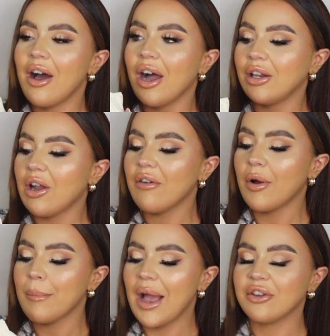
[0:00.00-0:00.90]
I love
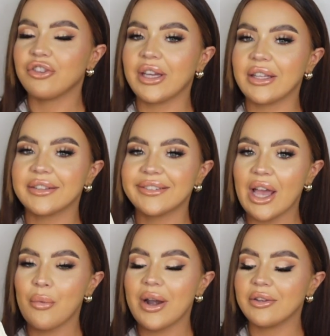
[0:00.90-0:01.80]
a matching
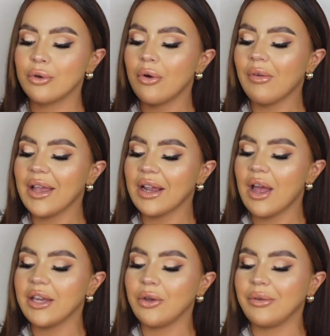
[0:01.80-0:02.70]
set when it's sort of like
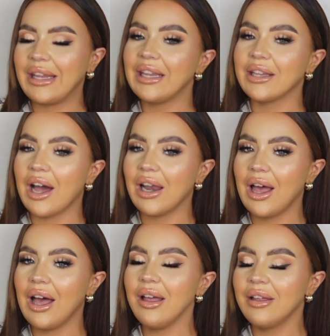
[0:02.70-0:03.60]
a unique
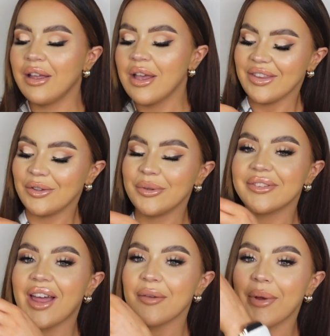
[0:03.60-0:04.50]
colour. This
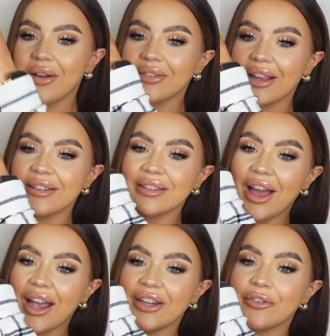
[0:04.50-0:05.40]
was
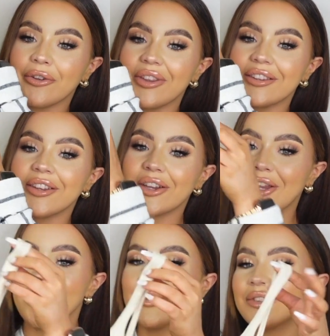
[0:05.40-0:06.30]
£9.99 for this
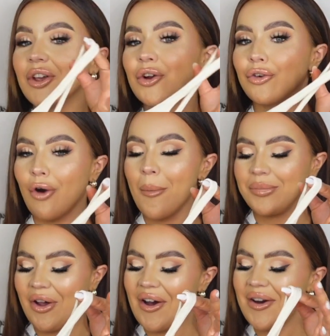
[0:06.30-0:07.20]
cute crop
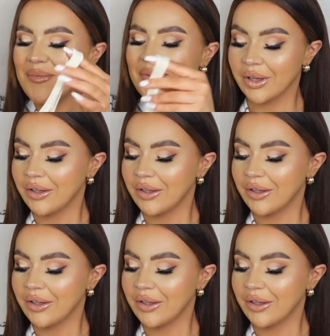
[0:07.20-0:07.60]
top.